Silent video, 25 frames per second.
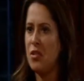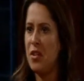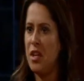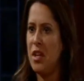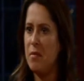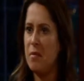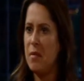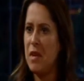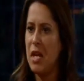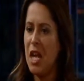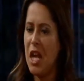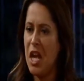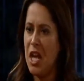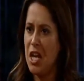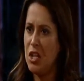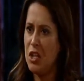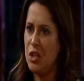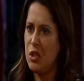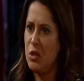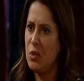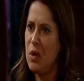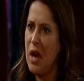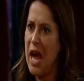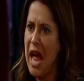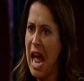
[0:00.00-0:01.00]
them and
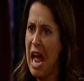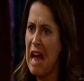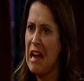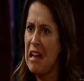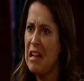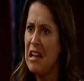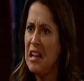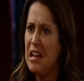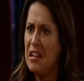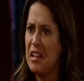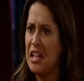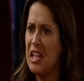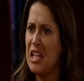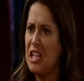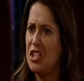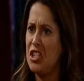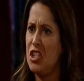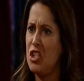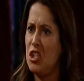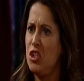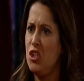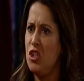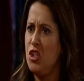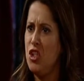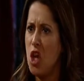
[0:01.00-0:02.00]
you act like it's
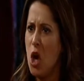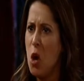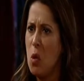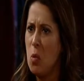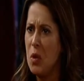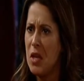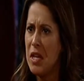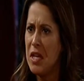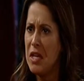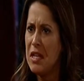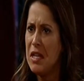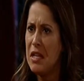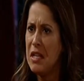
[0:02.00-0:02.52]
a joke.